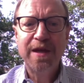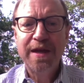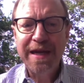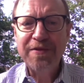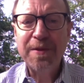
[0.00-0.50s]

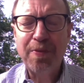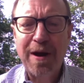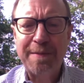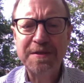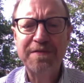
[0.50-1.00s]
Given the
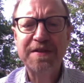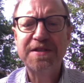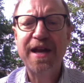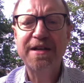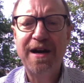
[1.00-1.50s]
promise of this
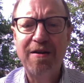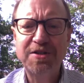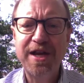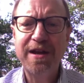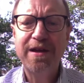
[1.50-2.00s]

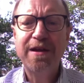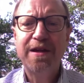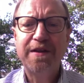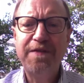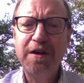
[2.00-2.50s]
technology,
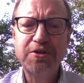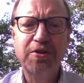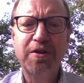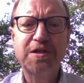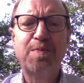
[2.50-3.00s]
the future
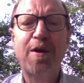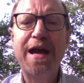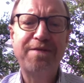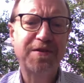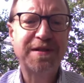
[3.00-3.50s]
looks
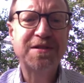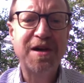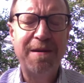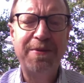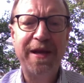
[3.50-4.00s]
bright for this
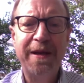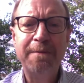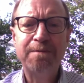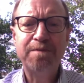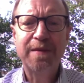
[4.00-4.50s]
company.
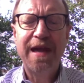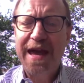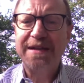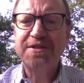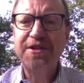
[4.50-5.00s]

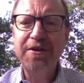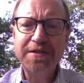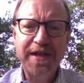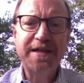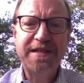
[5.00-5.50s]
And as soon
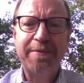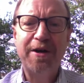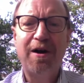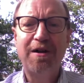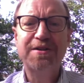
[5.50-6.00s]
as the Exhibit
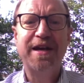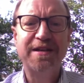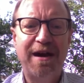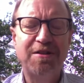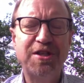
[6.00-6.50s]
Hall
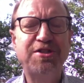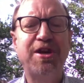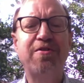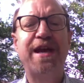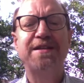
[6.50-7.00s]
Technology
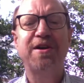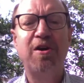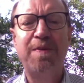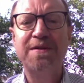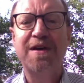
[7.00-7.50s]
Showcase
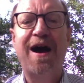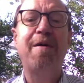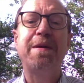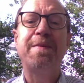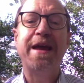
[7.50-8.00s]
opens,
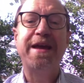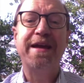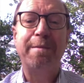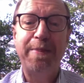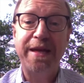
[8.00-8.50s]
I'll be
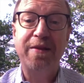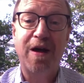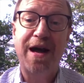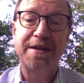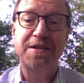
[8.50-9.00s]
making a
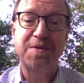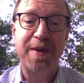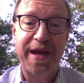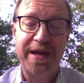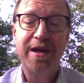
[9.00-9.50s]
beeline to
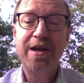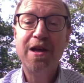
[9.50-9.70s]
speak